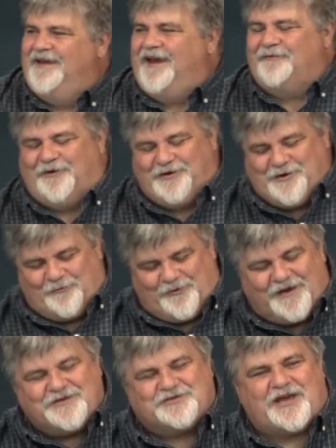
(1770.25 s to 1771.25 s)
And when you
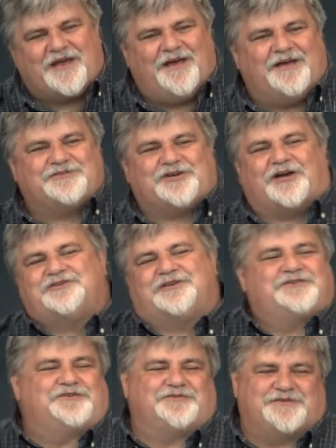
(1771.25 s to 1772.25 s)
read Je- uh,
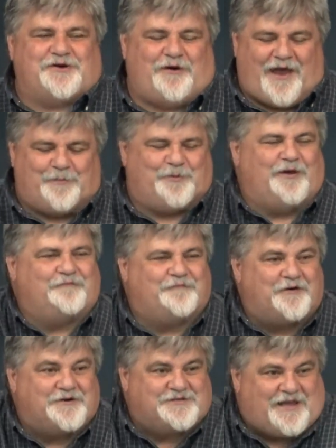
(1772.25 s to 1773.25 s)
Judges, you're so happy at
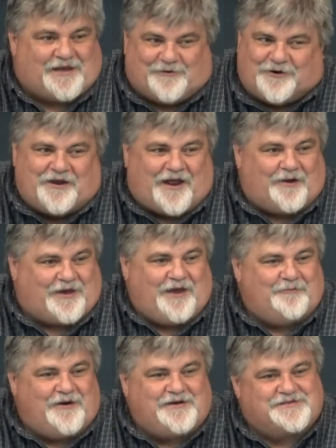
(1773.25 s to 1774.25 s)
first, like, good, I
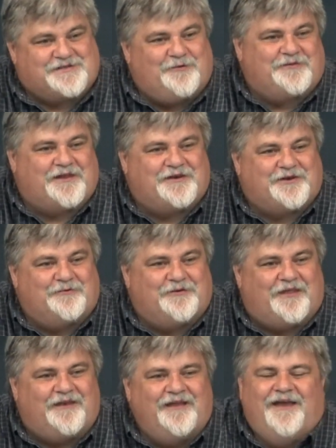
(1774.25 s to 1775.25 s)
can't wait to see what they do
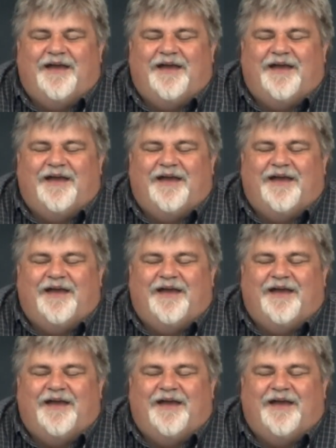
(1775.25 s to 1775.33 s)
with it.